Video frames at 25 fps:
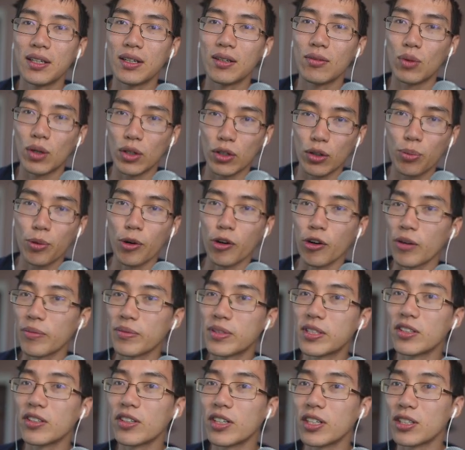Well, your program's
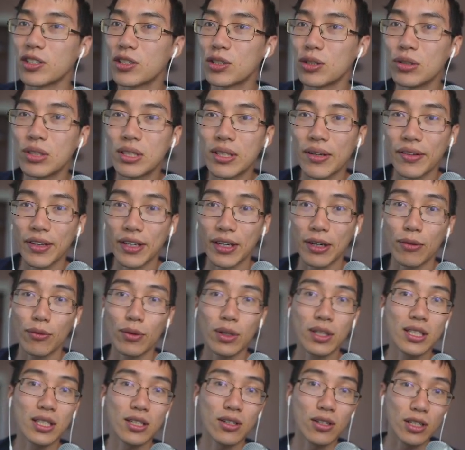still going to do something.
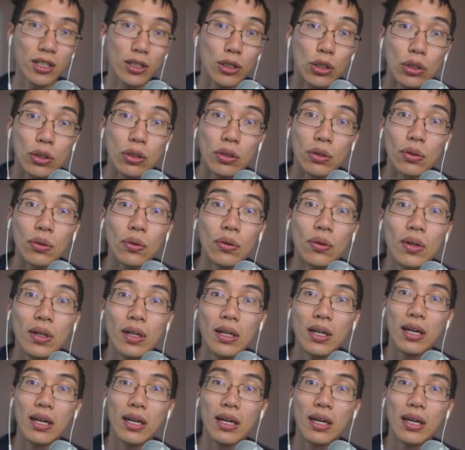What is it going to do?